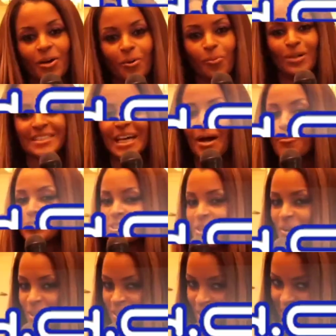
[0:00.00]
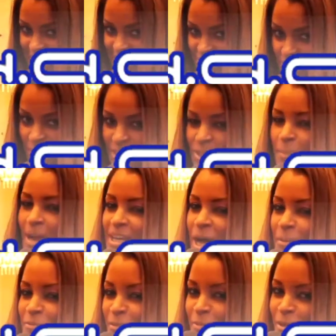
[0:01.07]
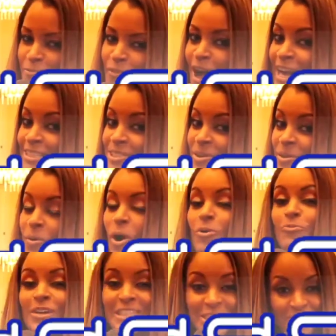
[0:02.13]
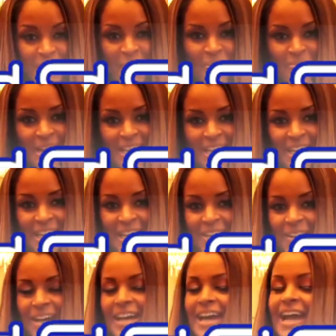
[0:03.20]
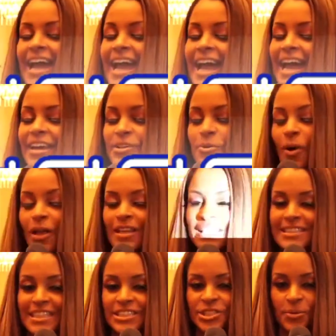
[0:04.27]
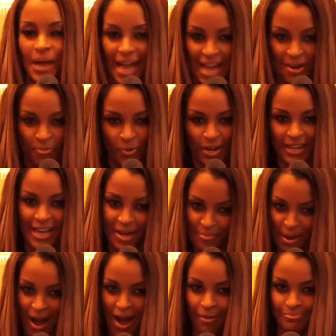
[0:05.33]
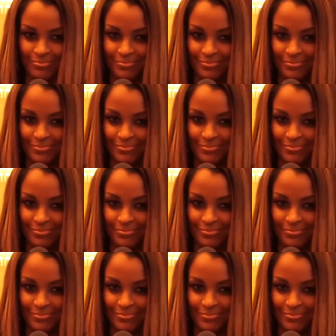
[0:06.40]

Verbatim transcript: What's up? It's your girl Claudia Jordan. You might know me from the Foxxhole or Reach Around Radio, and you are listening to A1 Hip Hop.